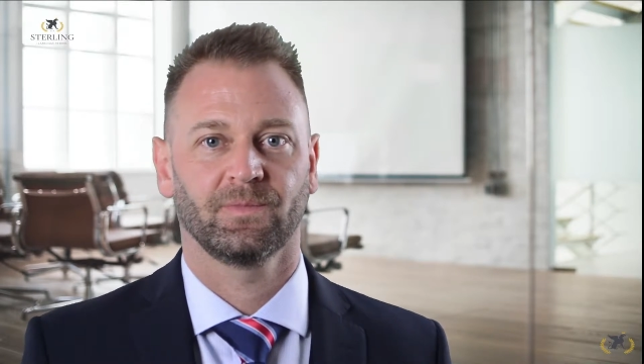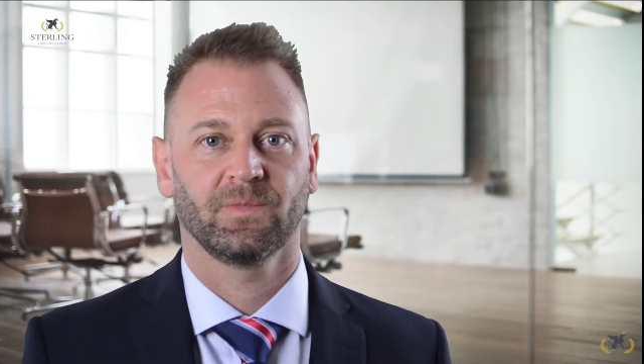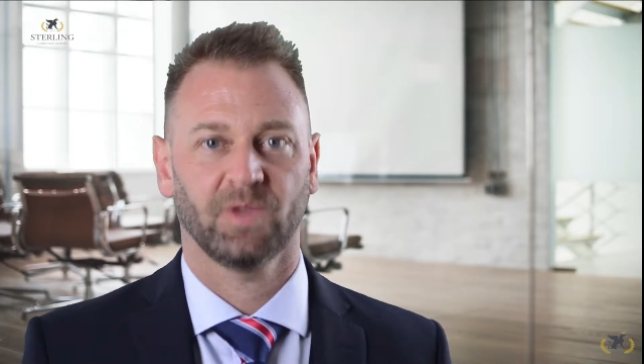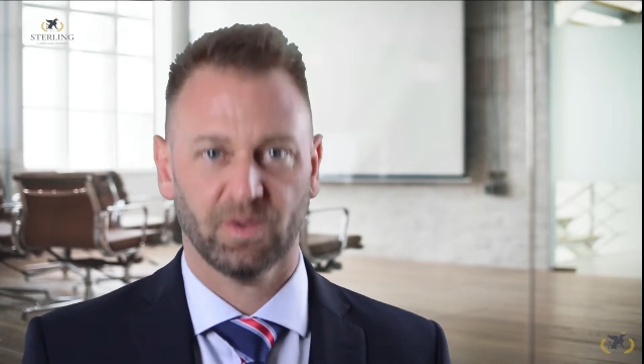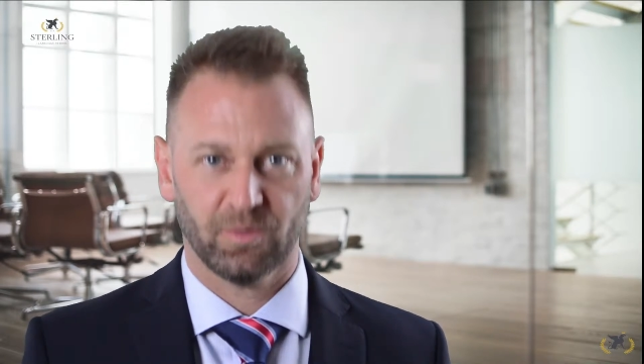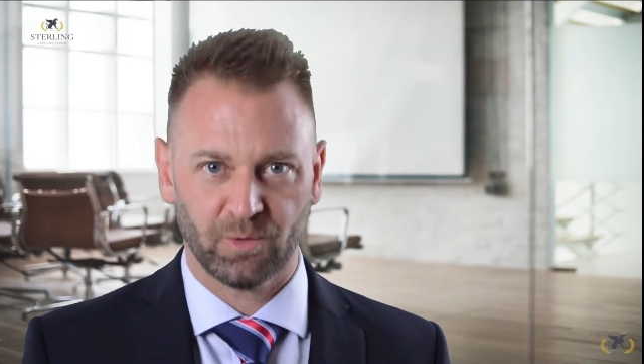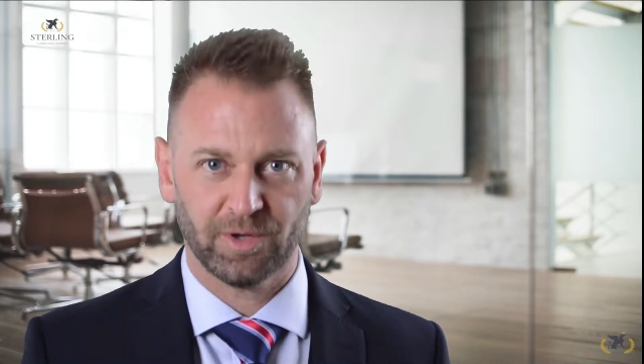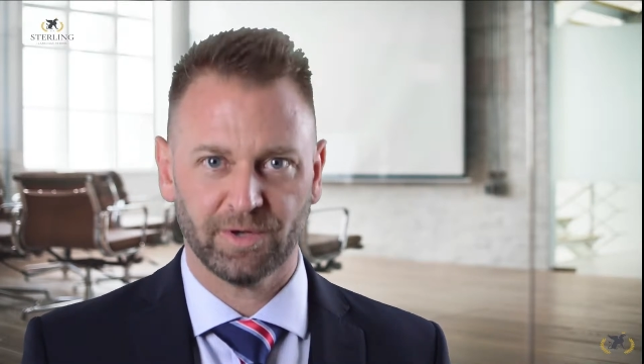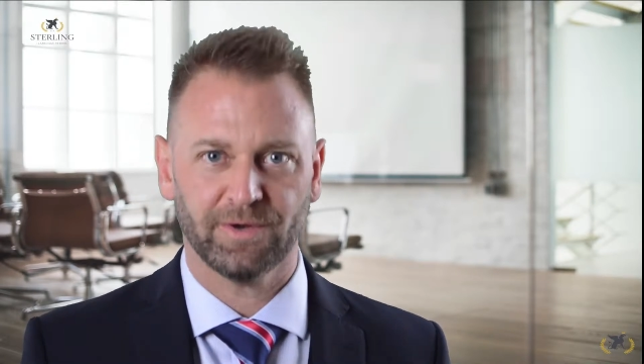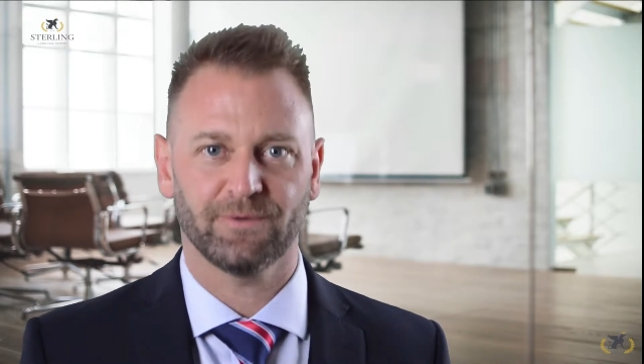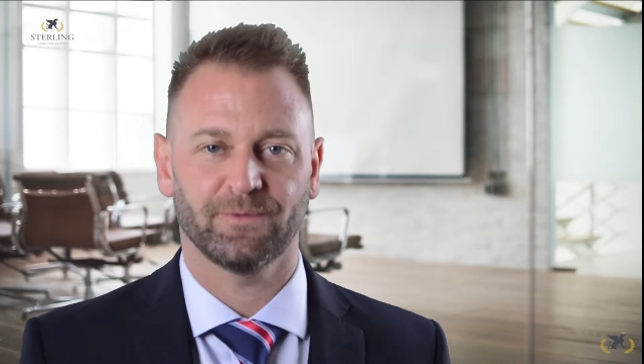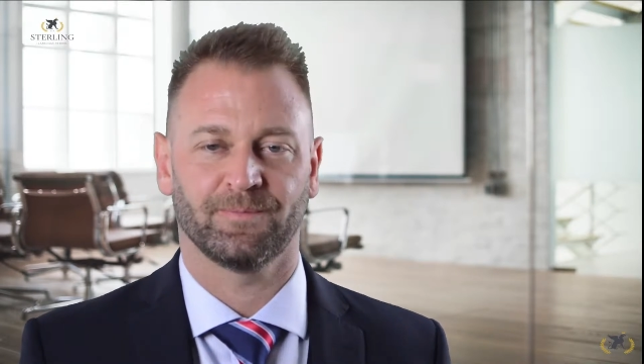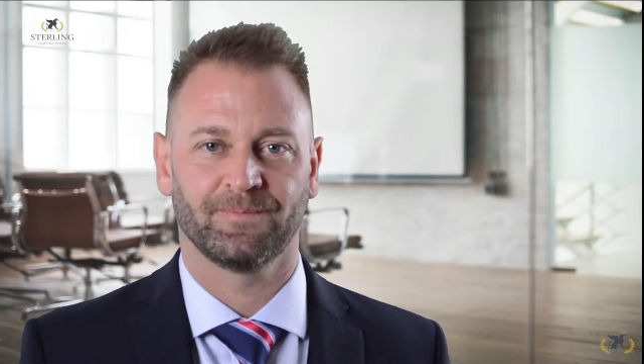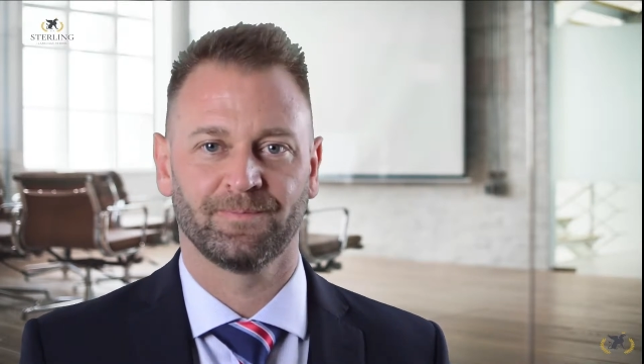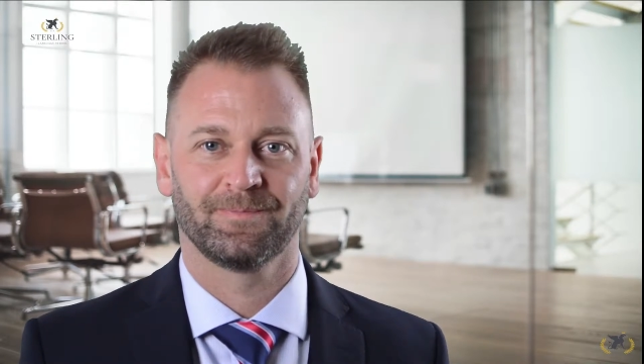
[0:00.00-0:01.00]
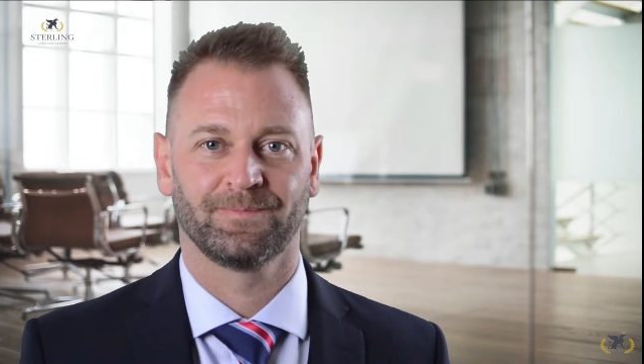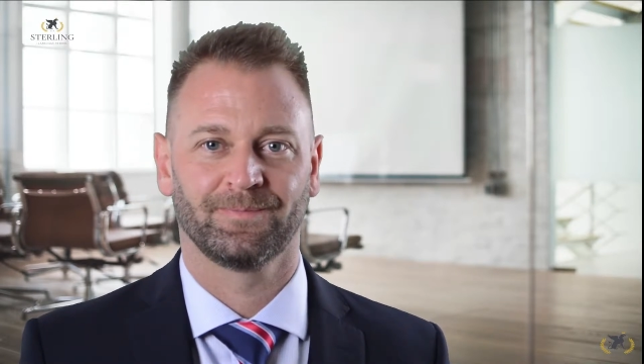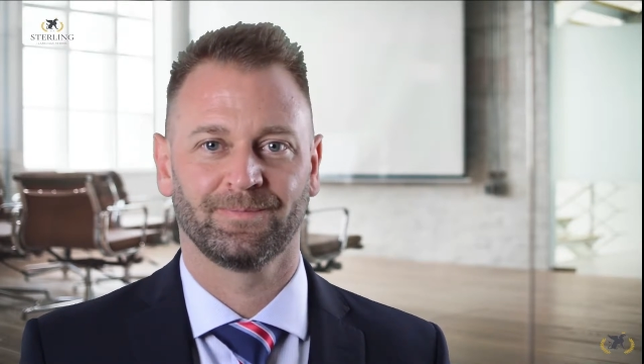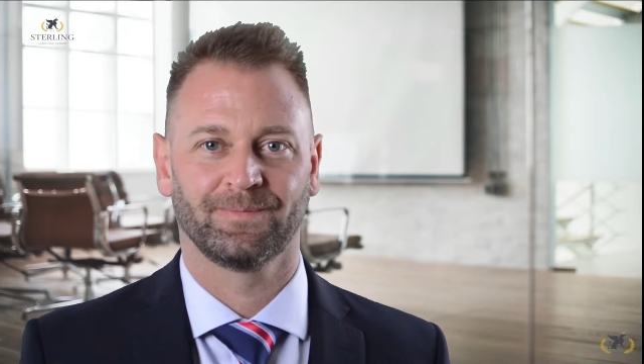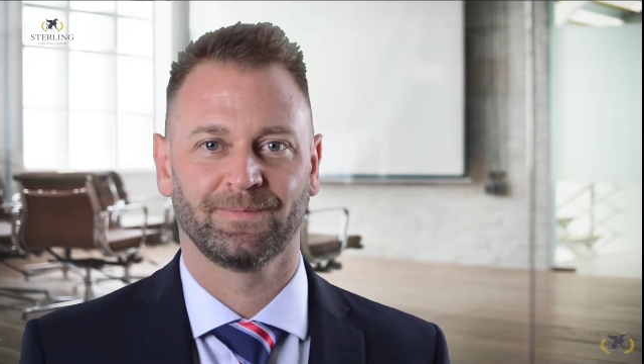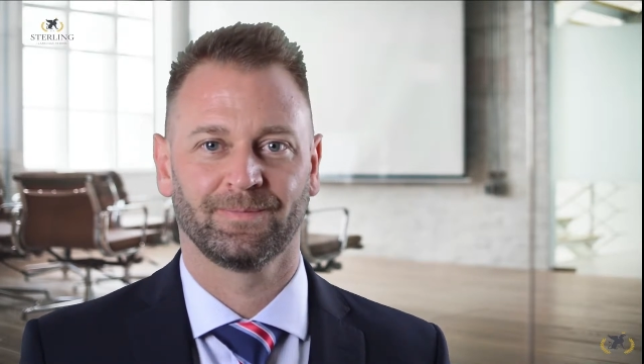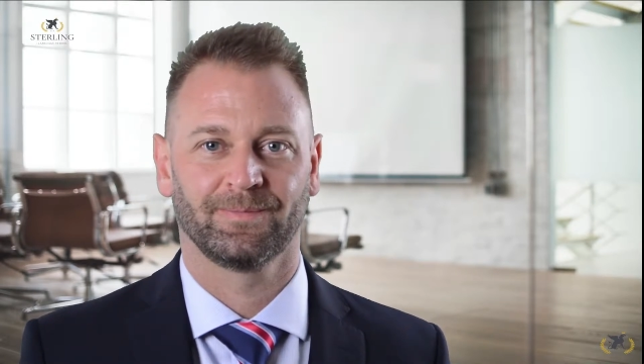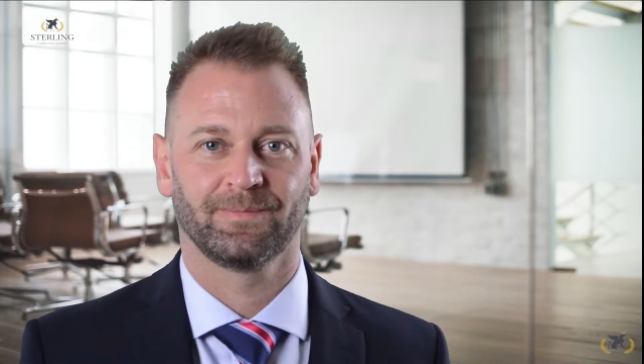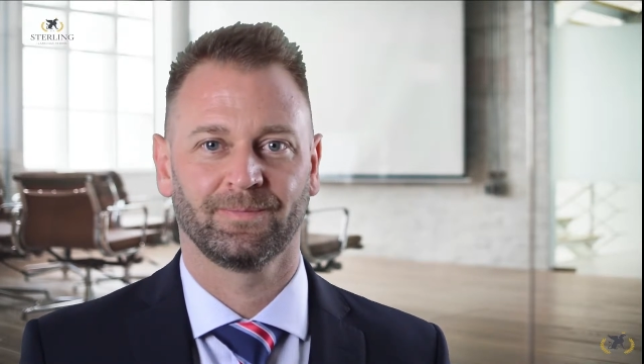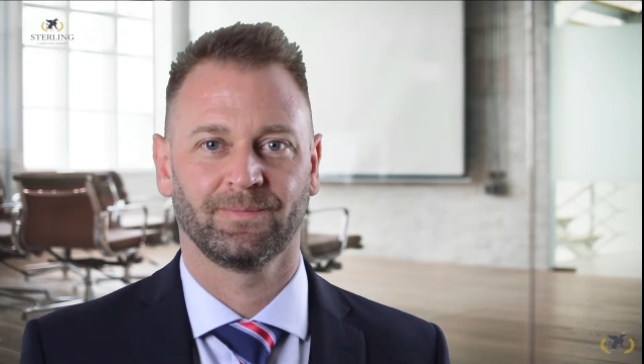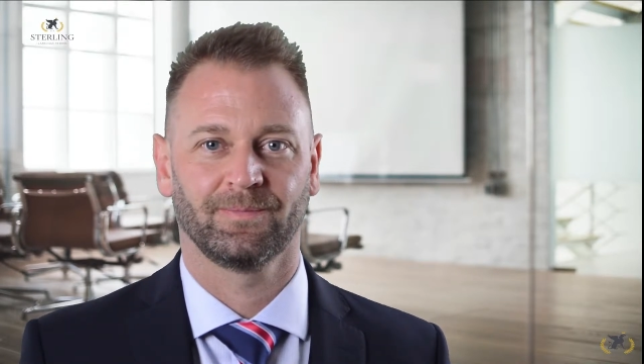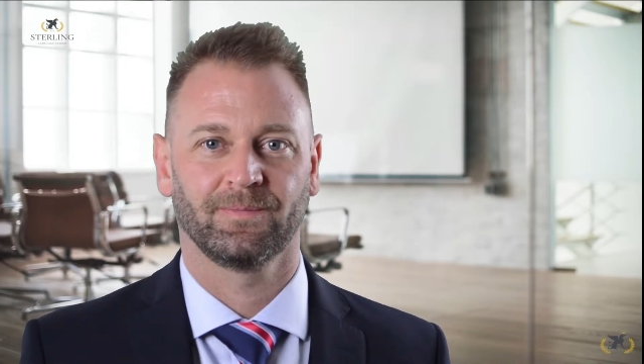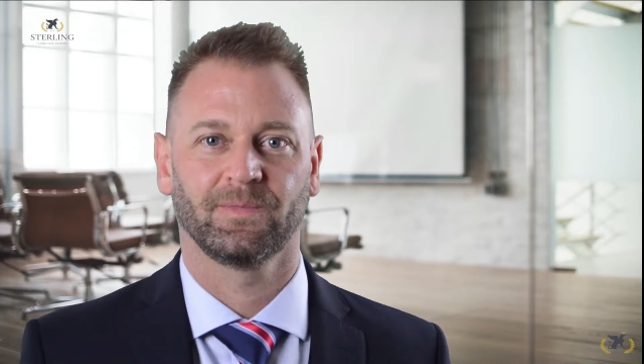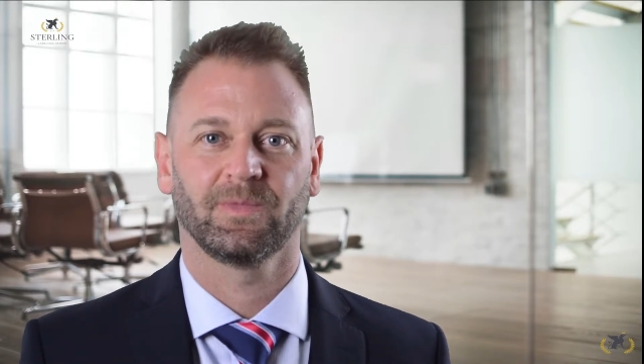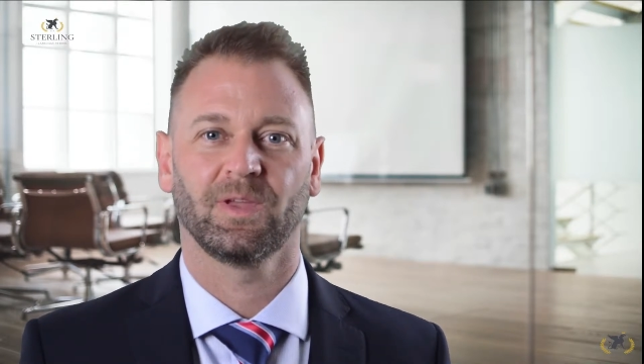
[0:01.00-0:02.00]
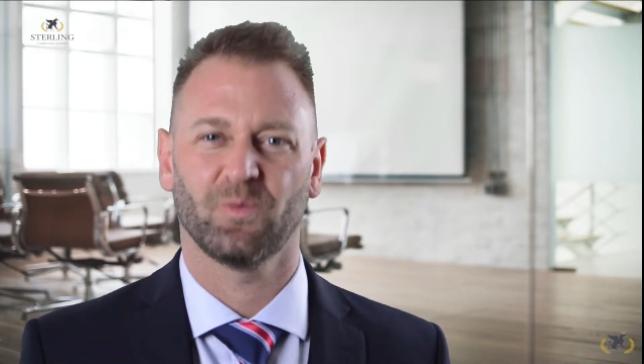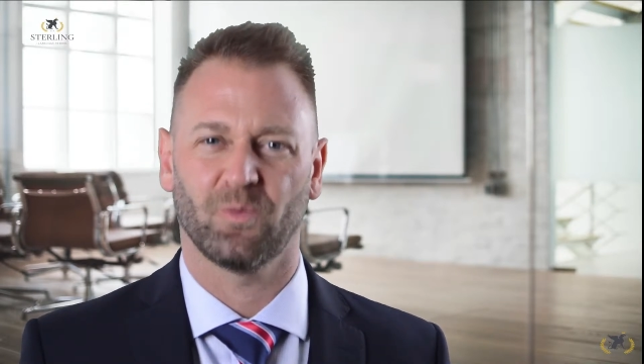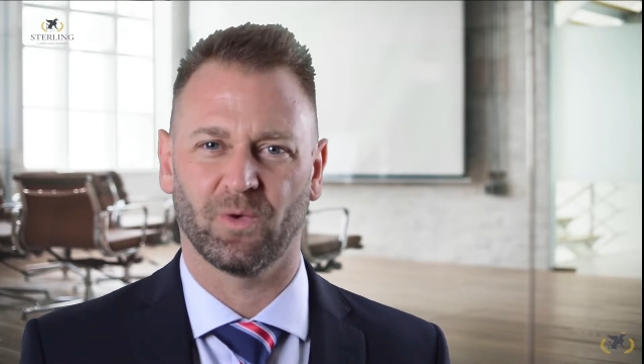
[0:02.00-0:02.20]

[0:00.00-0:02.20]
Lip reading: It will. It